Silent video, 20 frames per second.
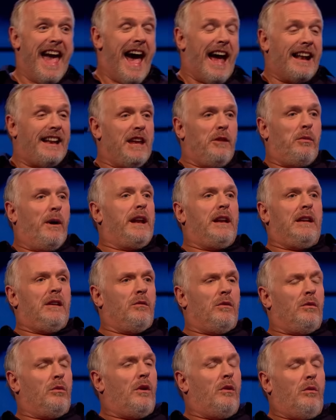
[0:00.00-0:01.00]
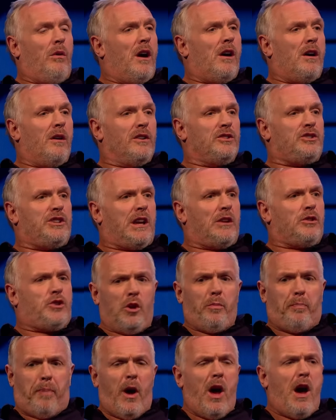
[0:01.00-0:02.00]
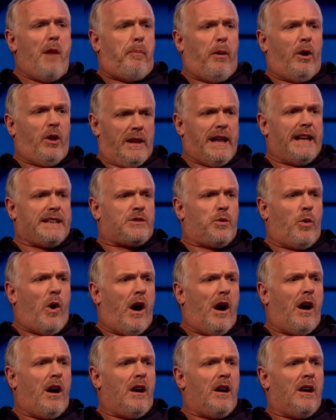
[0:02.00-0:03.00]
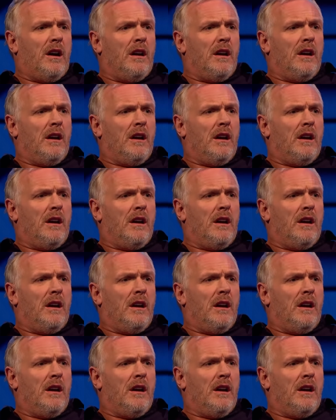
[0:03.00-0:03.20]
And he went, what? She goes, "You're purple, that's what.